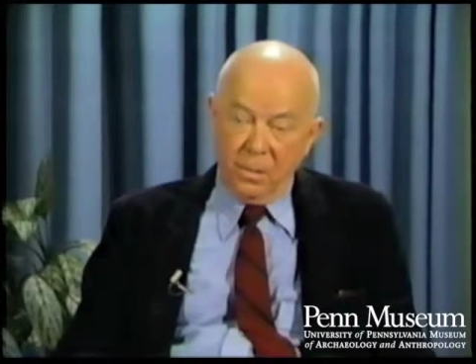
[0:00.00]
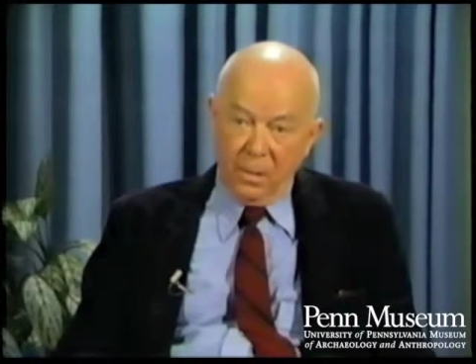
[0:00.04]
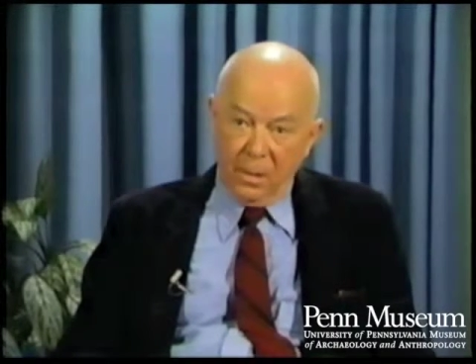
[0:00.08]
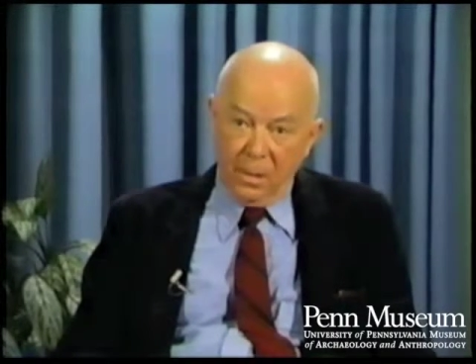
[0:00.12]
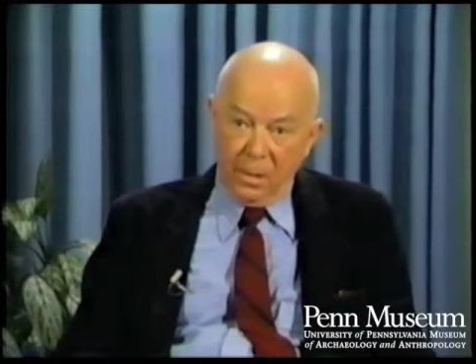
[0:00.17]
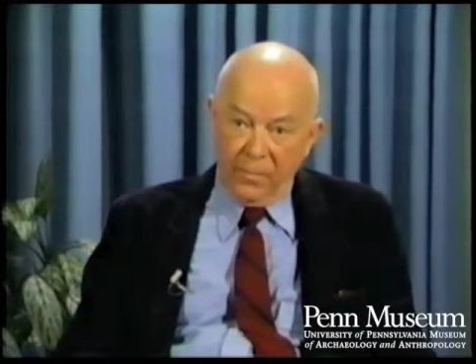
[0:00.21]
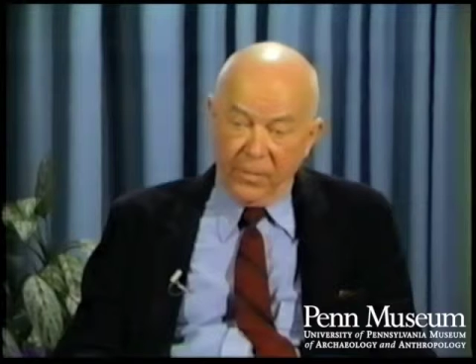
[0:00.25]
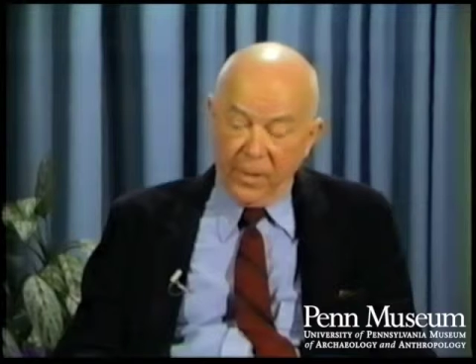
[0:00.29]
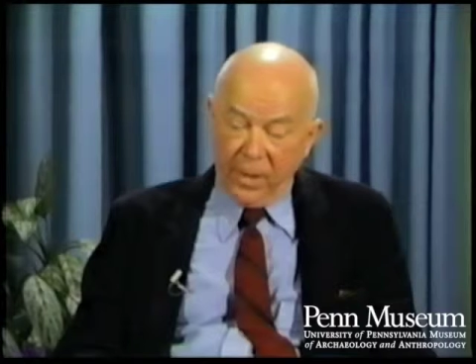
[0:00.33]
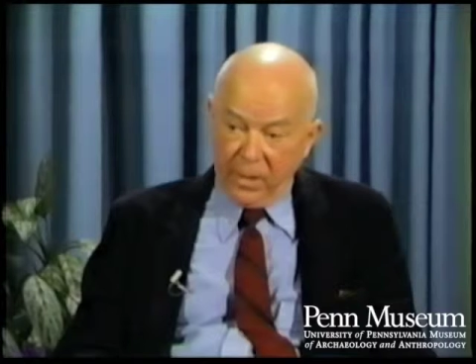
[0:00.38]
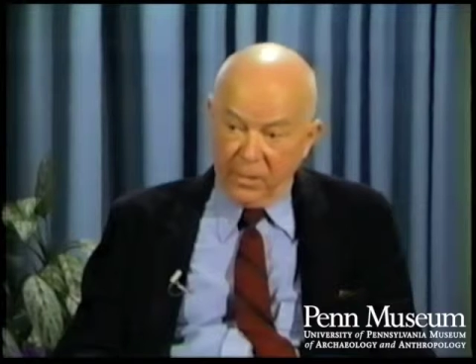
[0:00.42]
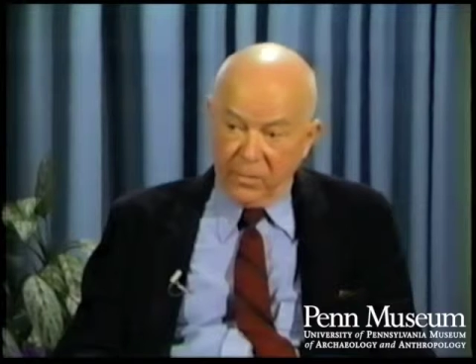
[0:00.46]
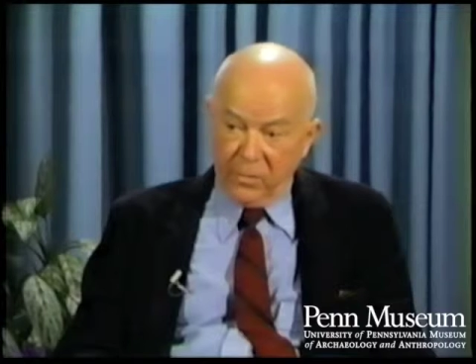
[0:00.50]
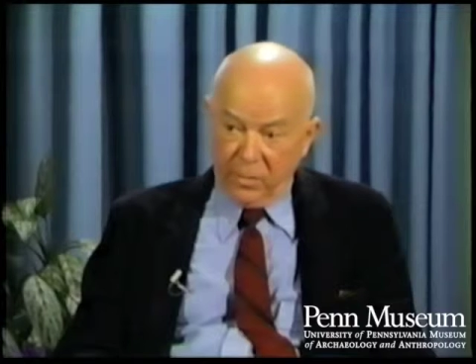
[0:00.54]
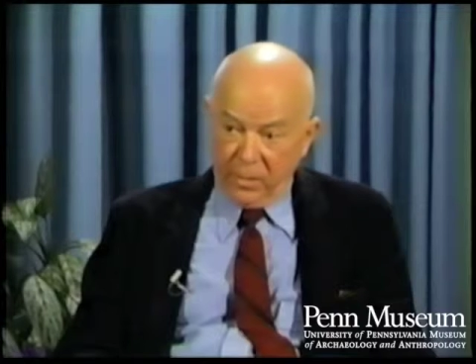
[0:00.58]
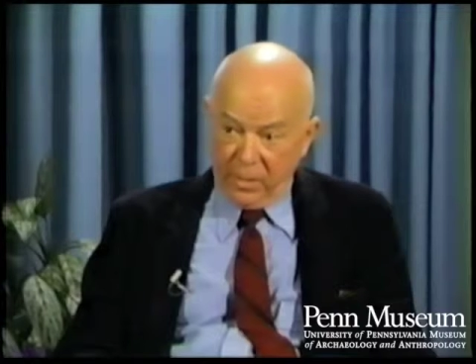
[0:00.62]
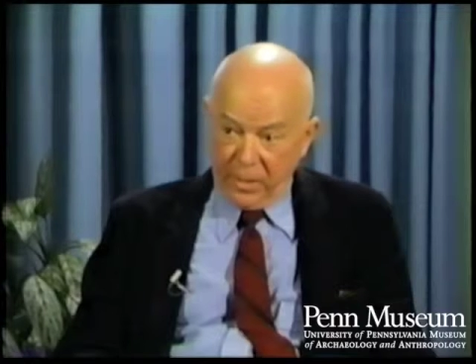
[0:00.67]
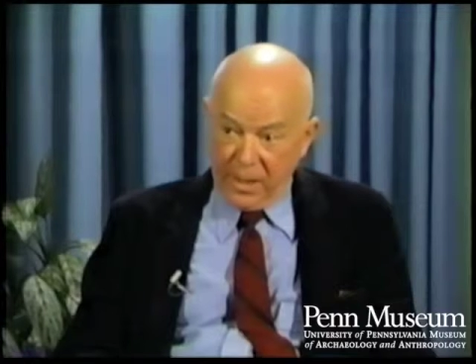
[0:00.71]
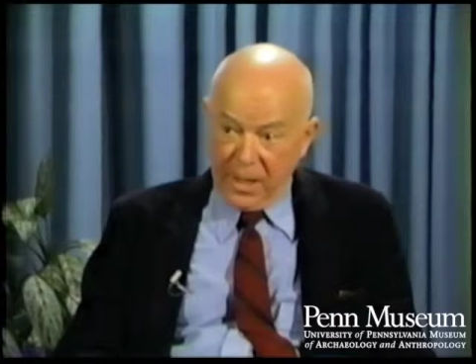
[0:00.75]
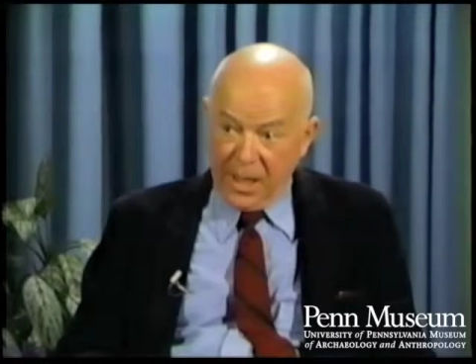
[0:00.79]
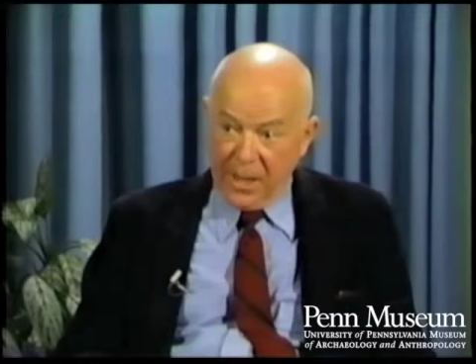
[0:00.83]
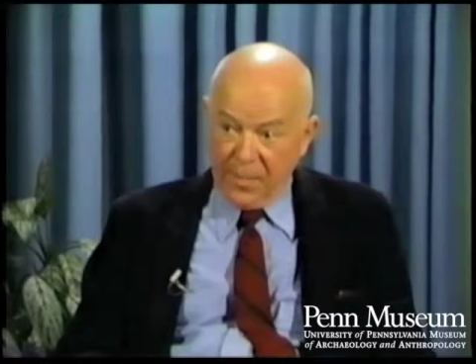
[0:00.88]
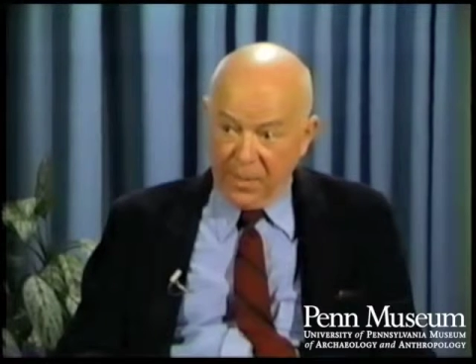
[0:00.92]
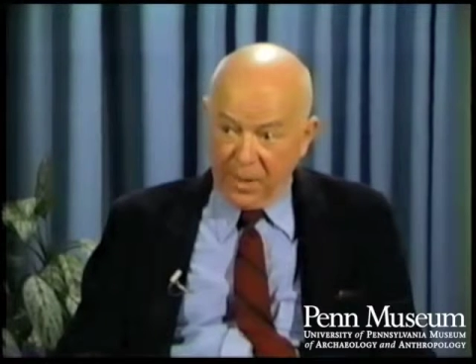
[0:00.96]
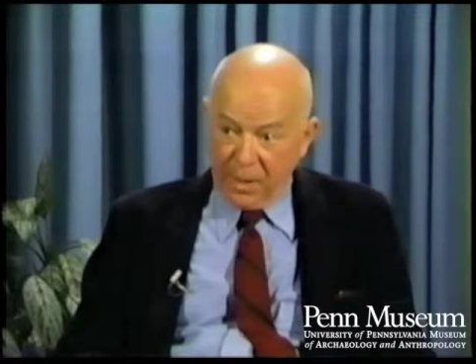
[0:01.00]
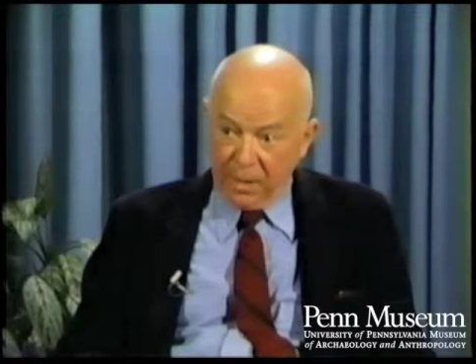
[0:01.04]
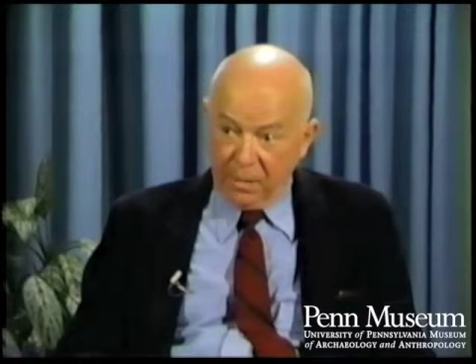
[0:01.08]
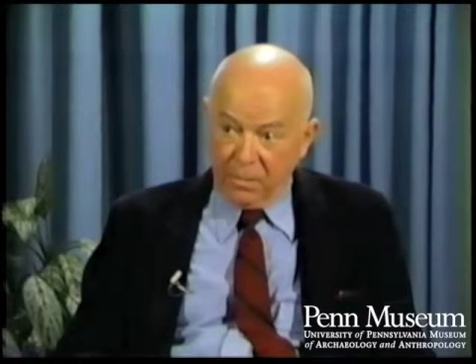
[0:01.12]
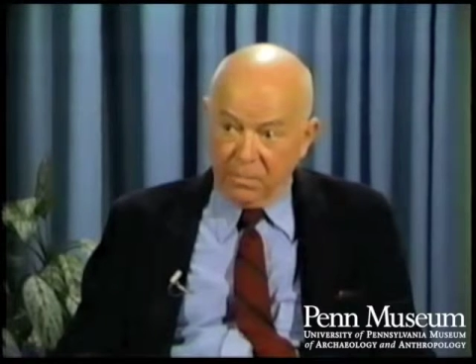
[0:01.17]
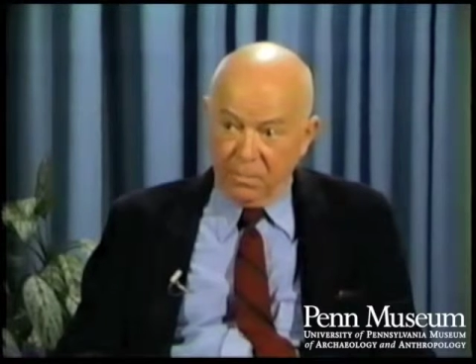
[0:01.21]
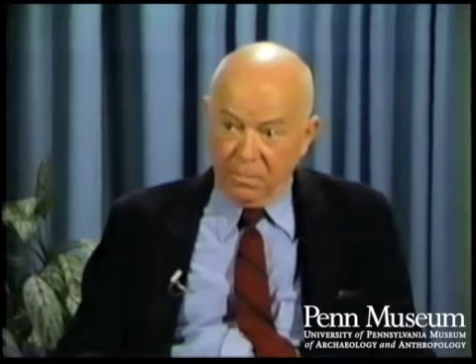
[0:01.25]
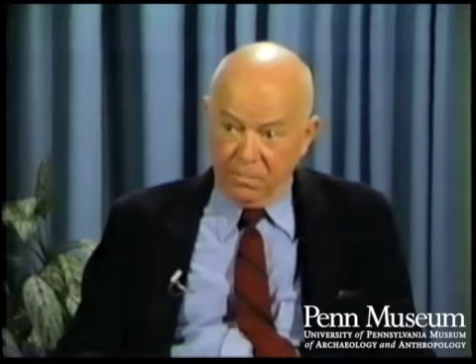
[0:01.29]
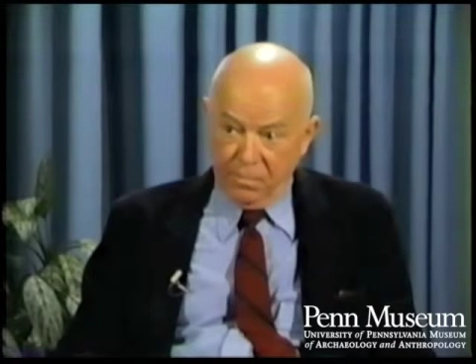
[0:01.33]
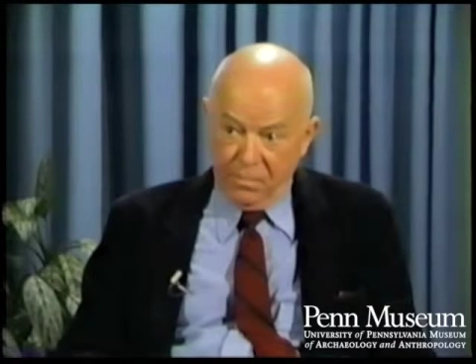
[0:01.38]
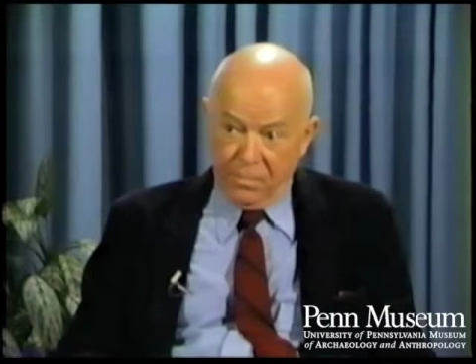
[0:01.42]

of that sort happening